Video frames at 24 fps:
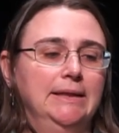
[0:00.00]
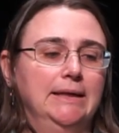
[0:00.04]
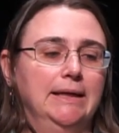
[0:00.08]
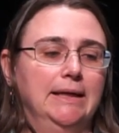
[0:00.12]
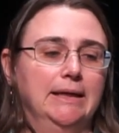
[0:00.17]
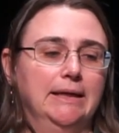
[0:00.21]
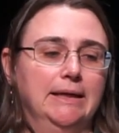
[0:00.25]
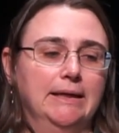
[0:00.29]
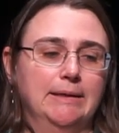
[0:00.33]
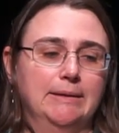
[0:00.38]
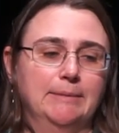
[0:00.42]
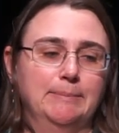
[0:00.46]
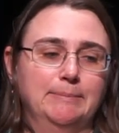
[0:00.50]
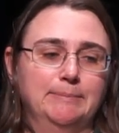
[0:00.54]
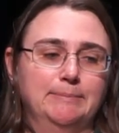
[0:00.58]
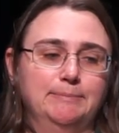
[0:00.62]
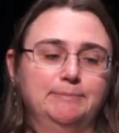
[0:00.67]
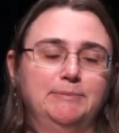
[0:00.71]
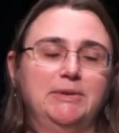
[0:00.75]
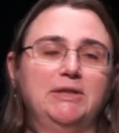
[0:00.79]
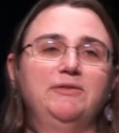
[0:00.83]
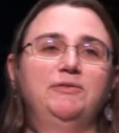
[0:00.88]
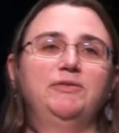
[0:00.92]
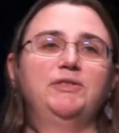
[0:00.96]

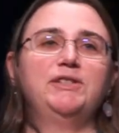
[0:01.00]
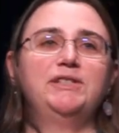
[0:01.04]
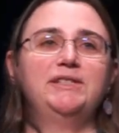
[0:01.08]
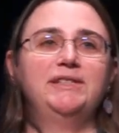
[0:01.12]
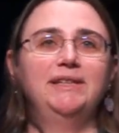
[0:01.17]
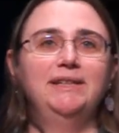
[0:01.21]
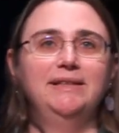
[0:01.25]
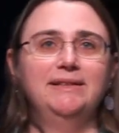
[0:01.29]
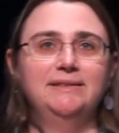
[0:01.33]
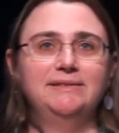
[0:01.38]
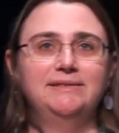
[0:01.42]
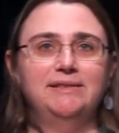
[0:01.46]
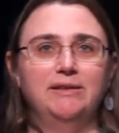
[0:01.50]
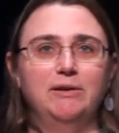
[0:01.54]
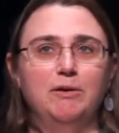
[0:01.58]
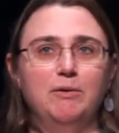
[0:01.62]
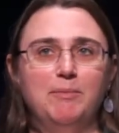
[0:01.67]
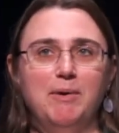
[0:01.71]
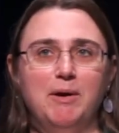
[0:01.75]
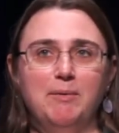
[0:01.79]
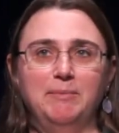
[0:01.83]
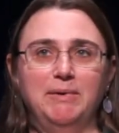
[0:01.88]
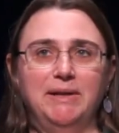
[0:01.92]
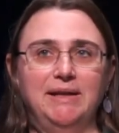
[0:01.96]
But the first thing to know
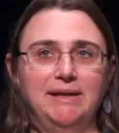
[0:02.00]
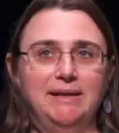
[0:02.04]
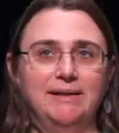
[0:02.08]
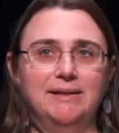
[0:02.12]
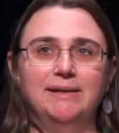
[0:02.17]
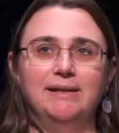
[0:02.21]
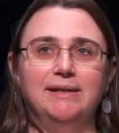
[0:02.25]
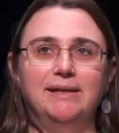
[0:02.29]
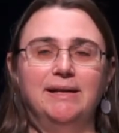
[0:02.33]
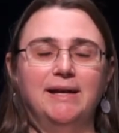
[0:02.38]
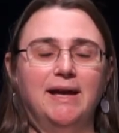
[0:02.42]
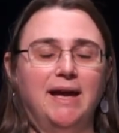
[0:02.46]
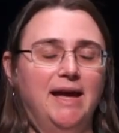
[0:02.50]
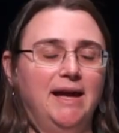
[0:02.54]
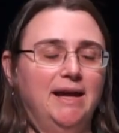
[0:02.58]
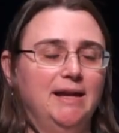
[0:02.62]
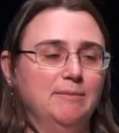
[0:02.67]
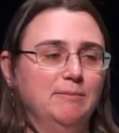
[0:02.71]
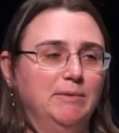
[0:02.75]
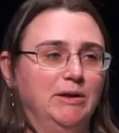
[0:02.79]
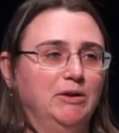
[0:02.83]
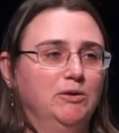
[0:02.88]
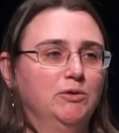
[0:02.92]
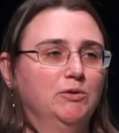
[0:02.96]
about me, I
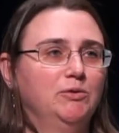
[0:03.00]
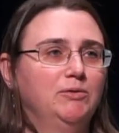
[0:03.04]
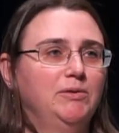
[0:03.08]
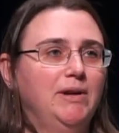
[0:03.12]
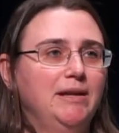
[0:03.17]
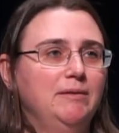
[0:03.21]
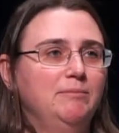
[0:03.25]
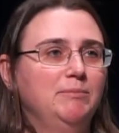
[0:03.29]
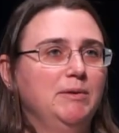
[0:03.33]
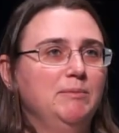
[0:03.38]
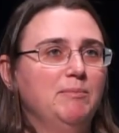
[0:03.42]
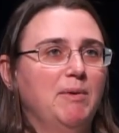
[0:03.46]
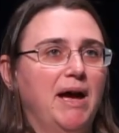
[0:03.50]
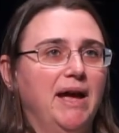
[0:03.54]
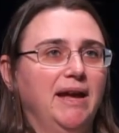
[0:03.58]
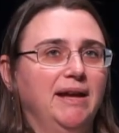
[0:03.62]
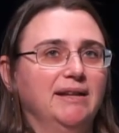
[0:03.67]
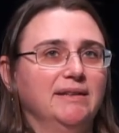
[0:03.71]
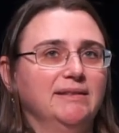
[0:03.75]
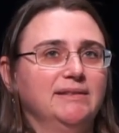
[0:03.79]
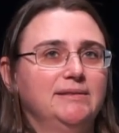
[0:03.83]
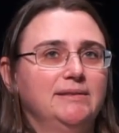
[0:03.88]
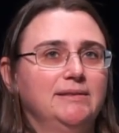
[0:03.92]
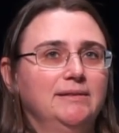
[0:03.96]
am incredibly
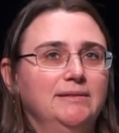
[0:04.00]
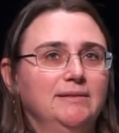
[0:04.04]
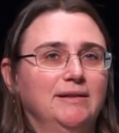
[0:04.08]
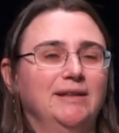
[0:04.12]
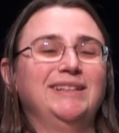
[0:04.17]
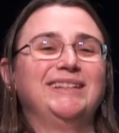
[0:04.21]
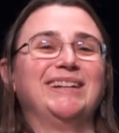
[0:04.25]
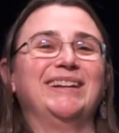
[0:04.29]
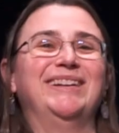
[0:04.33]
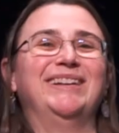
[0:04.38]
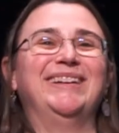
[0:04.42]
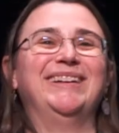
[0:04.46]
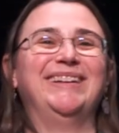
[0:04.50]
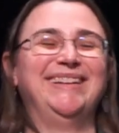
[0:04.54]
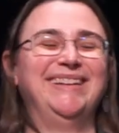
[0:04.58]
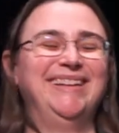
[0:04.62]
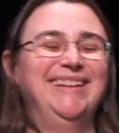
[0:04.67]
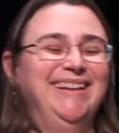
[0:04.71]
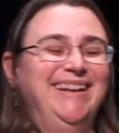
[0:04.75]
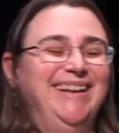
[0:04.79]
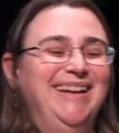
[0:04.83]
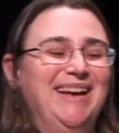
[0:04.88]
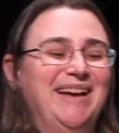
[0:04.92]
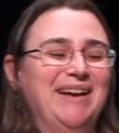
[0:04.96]
biased.
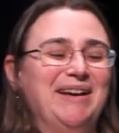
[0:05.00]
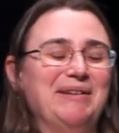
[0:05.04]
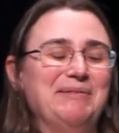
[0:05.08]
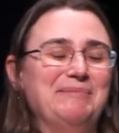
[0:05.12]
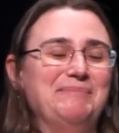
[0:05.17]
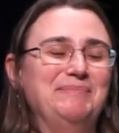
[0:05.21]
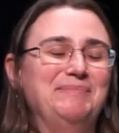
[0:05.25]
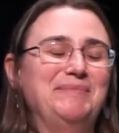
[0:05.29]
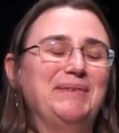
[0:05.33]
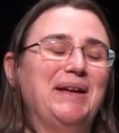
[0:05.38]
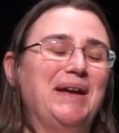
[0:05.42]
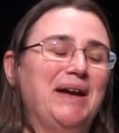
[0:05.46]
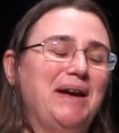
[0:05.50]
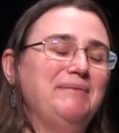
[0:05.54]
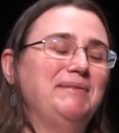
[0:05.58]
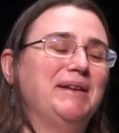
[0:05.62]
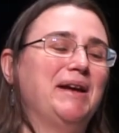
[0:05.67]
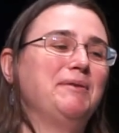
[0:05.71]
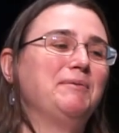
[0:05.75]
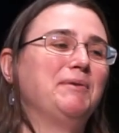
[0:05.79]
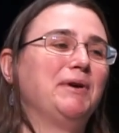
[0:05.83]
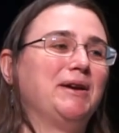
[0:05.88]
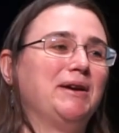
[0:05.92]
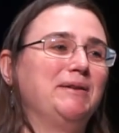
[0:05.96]

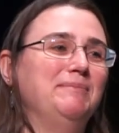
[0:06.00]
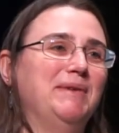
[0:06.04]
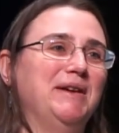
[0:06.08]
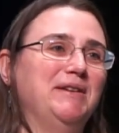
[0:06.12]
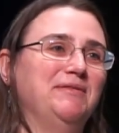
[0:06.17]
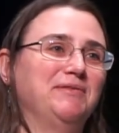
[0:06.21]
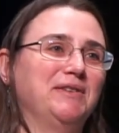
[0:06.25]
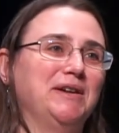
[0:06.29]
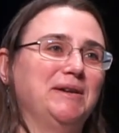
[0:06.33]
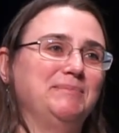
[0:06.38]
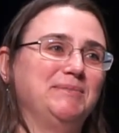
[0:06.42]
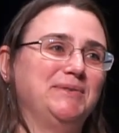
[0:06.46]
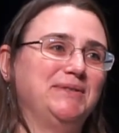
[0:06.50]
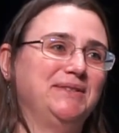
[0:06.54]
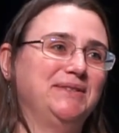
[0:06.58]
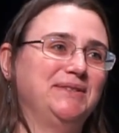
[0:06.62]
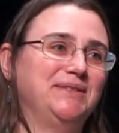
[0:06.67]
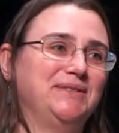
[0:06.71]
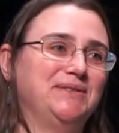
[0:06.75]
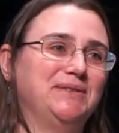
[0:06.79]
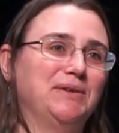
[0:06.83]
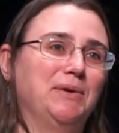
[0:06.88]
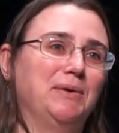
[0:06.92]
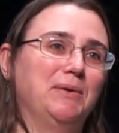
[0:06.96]
I work on mainframes.
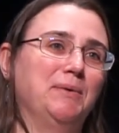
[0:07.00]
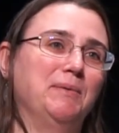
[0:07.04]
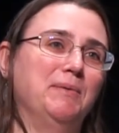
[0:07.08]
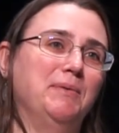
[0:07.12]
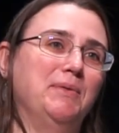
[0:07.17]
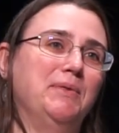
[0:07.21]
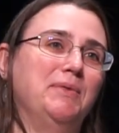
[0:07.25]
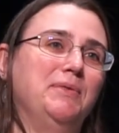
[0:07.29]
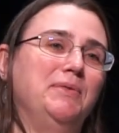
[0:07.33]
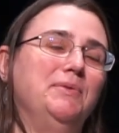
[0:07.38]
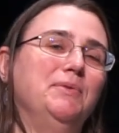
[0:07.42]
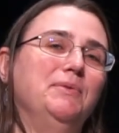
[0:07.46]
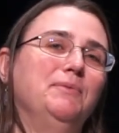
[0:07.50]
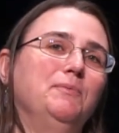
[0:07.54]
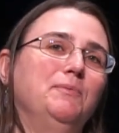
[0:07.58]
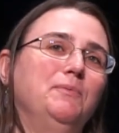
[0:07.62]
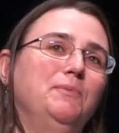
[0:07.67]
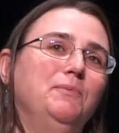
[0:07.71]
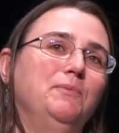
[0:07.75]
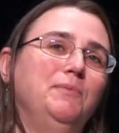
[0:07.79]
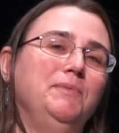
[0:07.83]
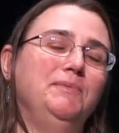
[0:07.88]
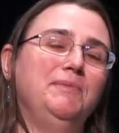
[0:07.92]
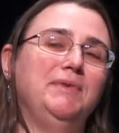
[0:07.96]
So
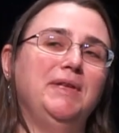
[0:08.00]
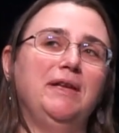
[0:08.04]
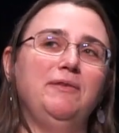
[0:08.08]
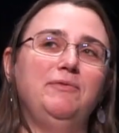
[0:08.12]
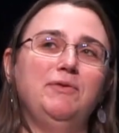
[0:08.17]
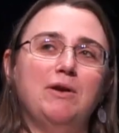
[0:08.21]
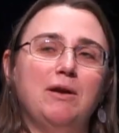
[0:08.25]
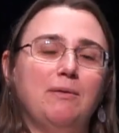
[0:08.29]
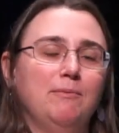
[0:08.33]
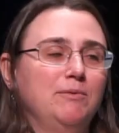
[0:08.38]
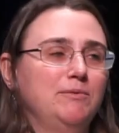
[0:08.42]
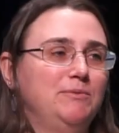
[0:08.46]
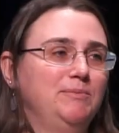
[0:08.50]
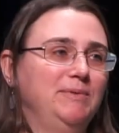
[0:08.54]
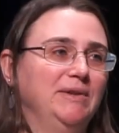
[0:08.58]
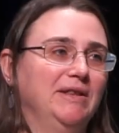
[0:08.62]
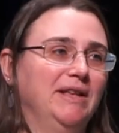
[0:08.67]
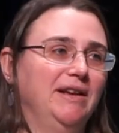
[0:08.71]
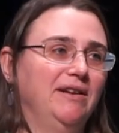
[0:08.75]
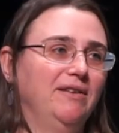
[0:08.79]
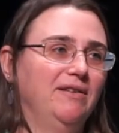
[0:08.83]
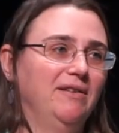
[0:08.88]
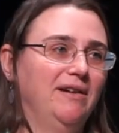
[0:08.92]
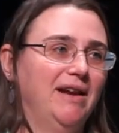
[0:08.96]
if you come up to me
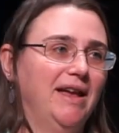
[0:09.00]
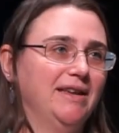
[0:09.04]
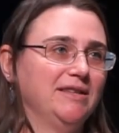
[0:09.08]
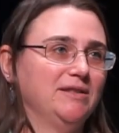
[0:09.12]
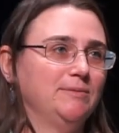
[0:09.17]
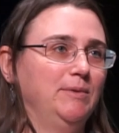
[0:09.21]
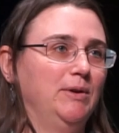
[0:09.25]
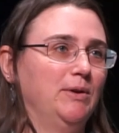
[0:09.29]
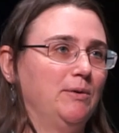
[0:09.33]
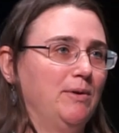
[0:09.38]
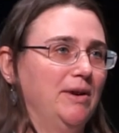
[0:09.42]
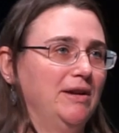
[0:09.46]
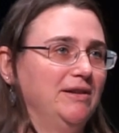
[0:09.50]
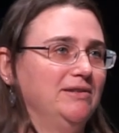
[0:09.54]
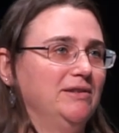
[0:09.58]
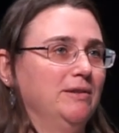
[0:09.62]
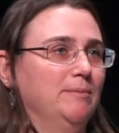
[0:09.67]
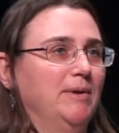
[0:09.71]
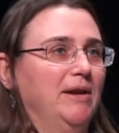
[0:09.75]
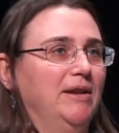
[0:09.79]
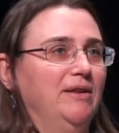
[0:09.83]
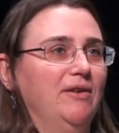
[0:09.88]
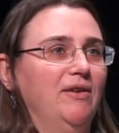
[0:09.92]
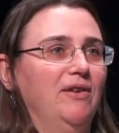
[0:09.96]
later and ask me a question
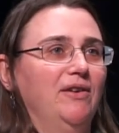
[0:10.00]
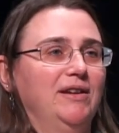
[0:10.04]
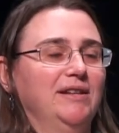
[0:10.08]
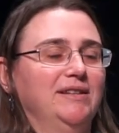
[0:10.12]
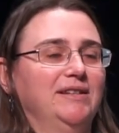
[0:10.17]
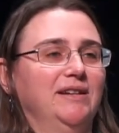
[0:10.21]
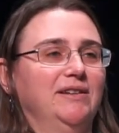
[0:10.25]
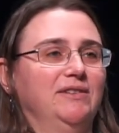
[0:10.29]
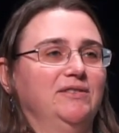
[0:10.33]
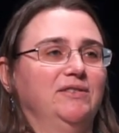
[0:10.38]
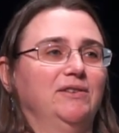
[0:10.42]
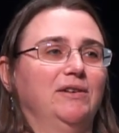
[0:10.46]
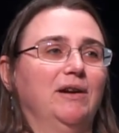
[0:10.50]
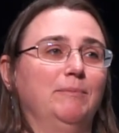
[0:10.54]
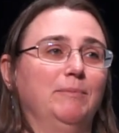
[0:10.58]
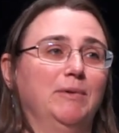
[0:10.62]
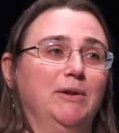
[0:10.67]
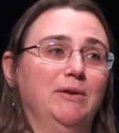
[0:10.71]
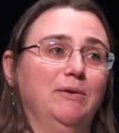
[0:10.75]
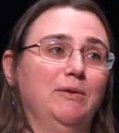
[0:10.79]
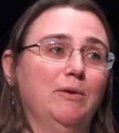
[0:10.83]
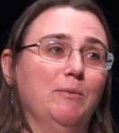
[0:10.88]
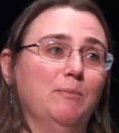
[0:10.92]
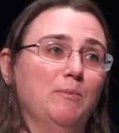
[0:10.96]
about an architecture, I'm
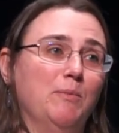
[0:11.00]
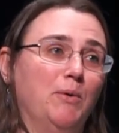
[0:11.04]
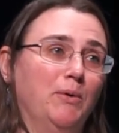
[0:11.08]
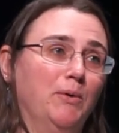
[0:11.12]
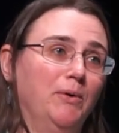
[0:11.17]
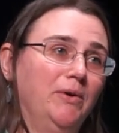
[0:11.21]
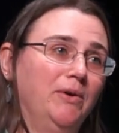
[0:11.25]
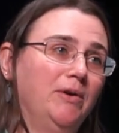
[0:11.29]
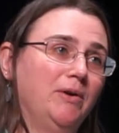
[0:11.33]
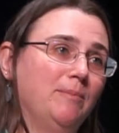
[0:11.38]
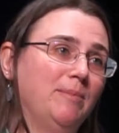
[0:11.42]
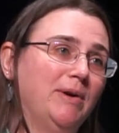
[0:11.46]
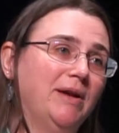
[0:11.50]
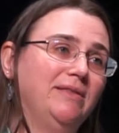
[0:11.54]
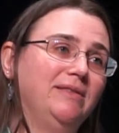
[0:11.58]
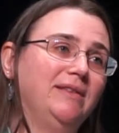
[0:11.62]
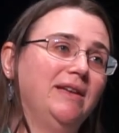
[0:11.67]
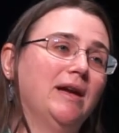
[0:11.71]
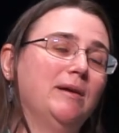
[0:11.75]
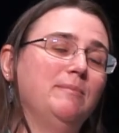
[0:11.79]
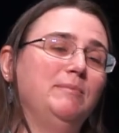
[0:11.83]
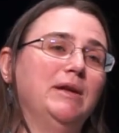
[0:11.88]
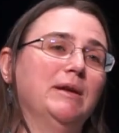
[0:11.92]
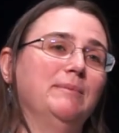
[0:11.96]
going to know more about
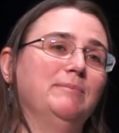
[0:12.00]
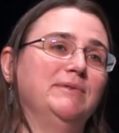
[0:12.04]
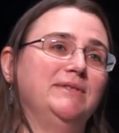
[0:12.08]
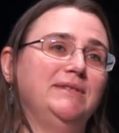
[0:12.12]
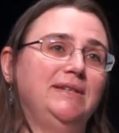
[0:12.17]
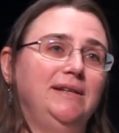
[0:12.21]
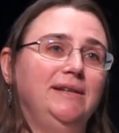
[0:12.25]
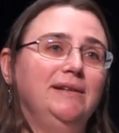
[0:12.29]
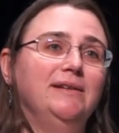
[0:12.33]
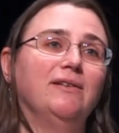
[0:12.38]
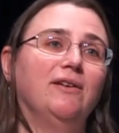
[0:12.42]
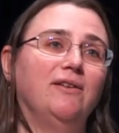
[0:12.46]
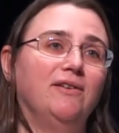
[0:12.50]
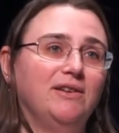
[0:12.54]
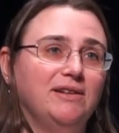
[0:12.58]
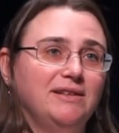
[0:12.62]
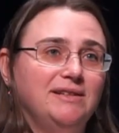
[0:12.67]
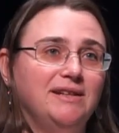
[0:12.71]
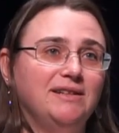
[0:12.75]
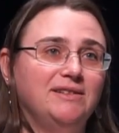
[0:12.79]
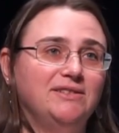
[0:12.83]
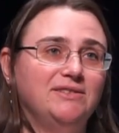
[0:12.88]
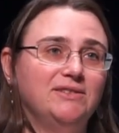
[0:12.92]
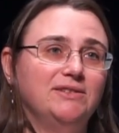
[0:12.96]
the IBM Z
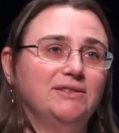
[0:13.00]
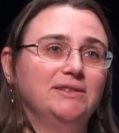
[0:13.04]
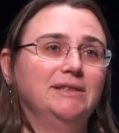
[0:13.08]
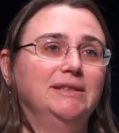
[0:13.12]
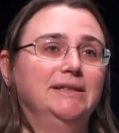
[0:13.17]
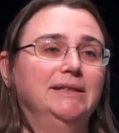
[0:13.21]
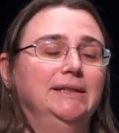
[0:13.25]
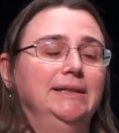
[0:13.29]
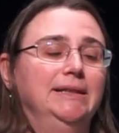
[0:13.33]
architecture